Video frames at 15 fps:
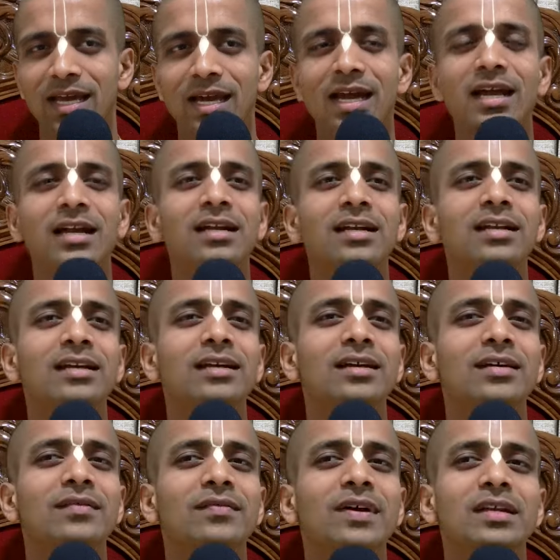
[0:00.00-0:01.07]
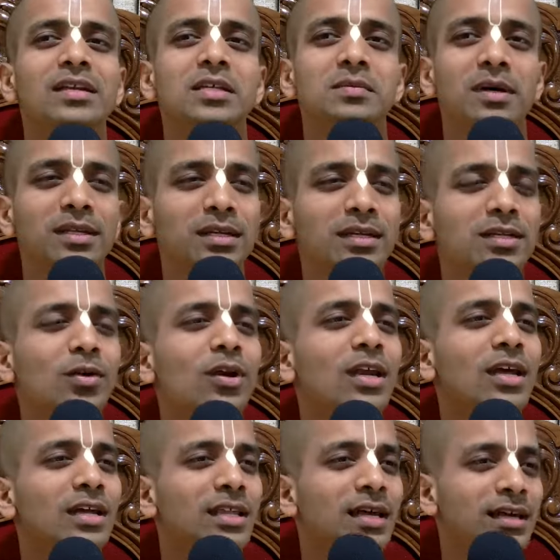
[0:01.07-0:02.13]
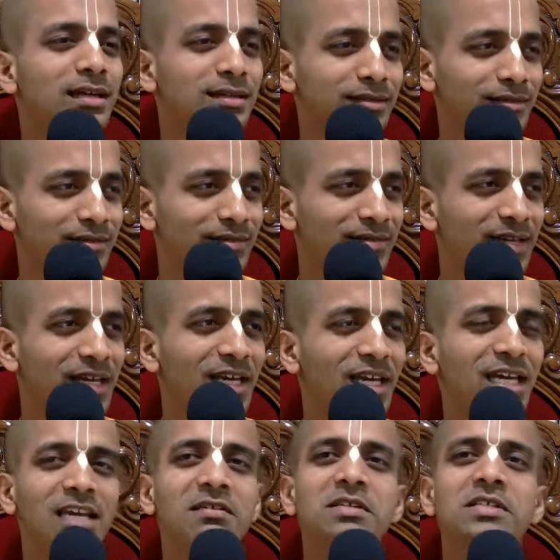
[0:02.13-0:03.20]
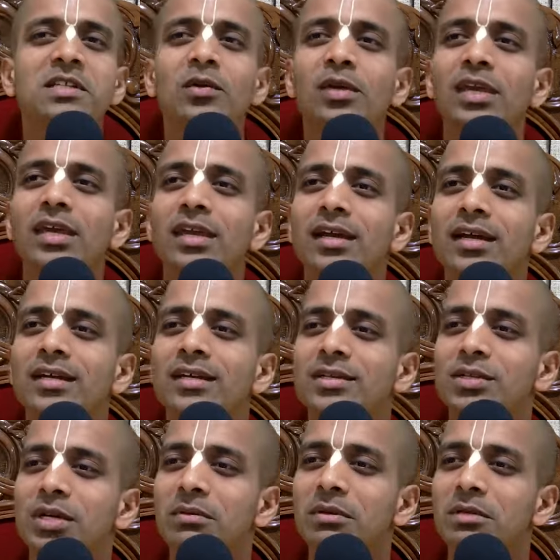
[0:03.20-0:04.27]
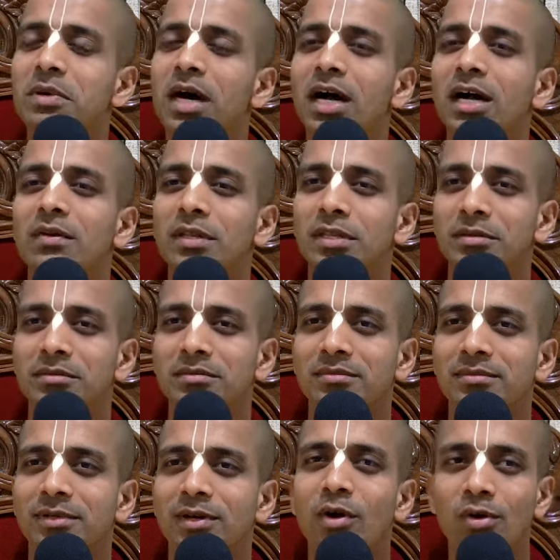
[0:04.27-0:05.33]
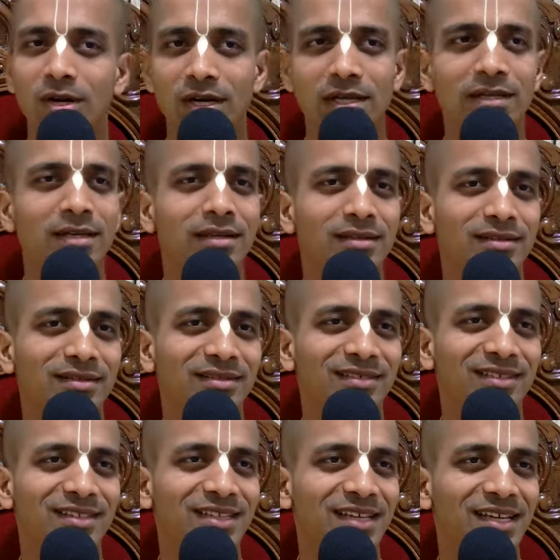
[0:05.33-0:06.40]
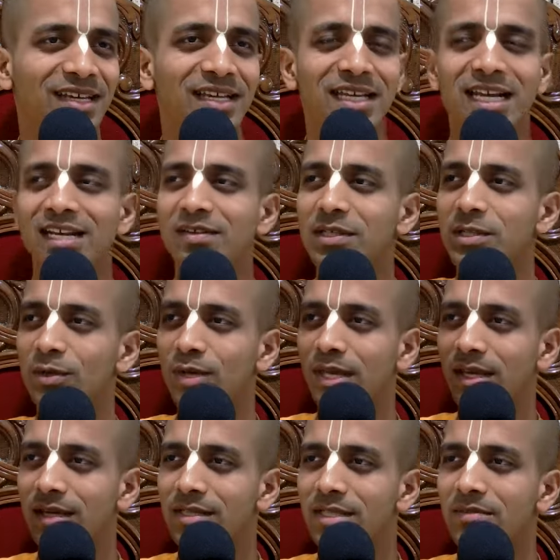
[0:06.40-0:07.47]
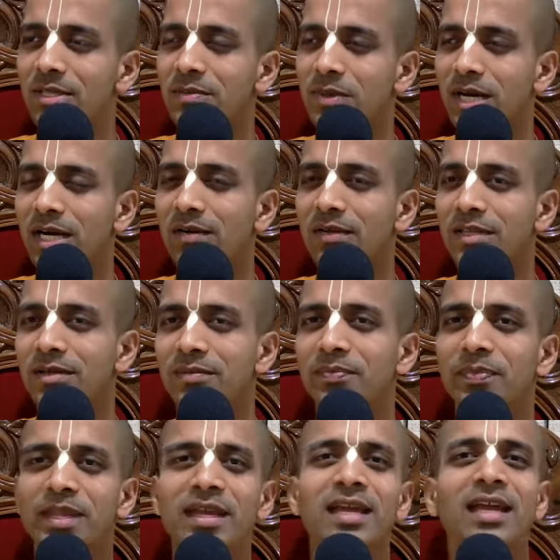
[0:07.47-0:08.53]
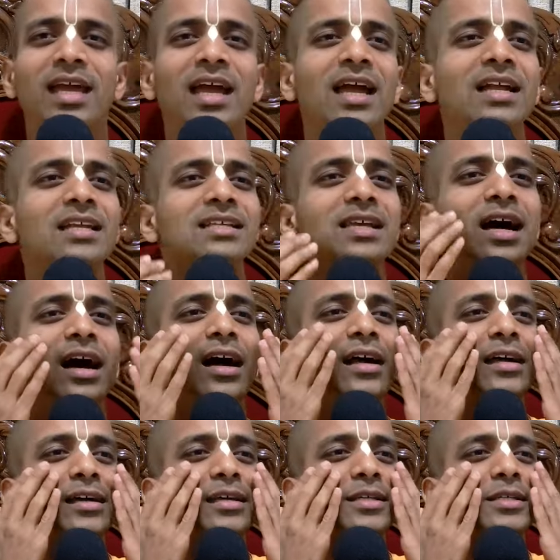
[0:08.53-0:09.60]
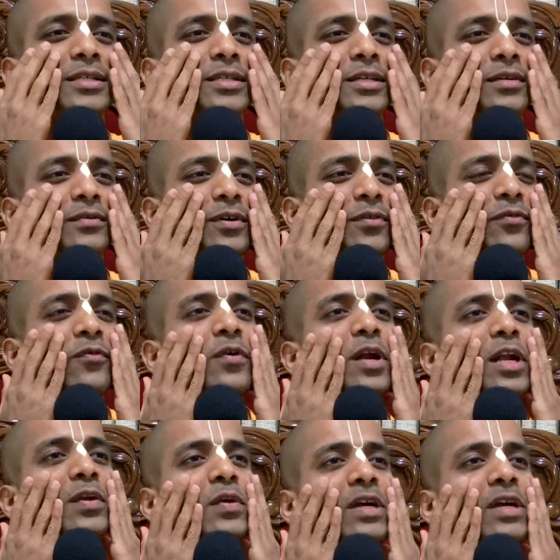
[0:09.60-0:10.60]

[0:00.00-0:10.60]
And when his mother told like that, he was looking at Srimad Bhagavatam only. And he was looking at Srimad Bhagavatam and his eyes were filled